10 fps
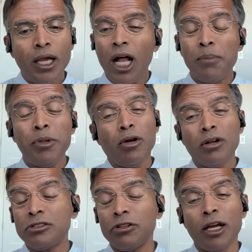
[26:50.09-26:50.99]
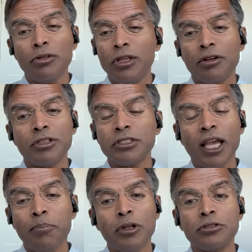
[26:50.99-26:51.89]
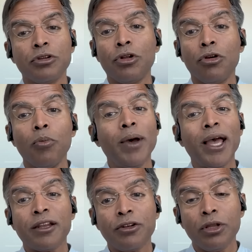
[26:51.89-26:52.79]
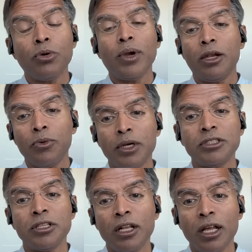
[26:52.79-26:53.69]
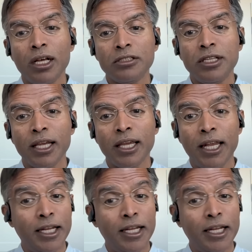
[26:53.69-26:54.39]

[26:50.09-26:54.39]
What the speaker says: I'll be honest, though, I don't think risk capital is going to go back to the way it was in the last decade.